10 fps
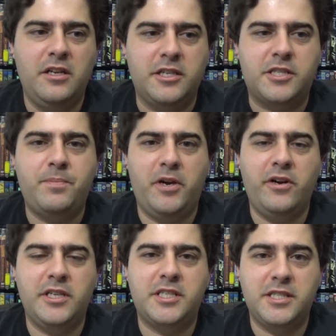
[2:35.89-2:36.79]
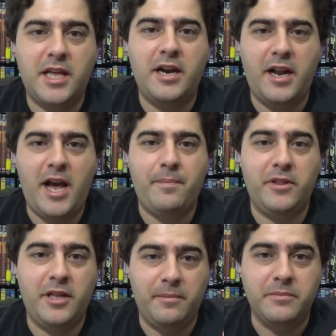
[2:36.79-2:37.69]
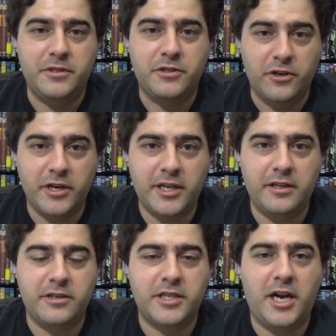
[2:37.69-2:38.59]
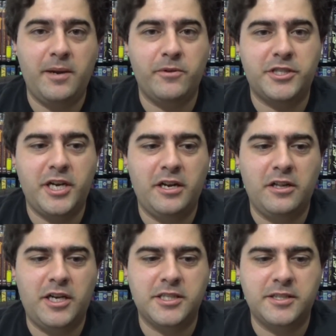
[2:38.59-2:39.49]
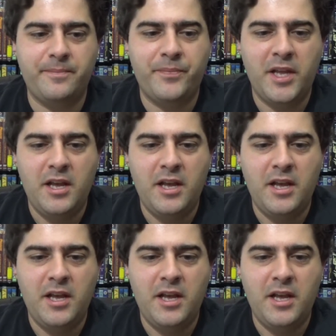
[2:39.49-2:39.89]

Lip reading: experiences that had happened to them during their time with Channel Awesome.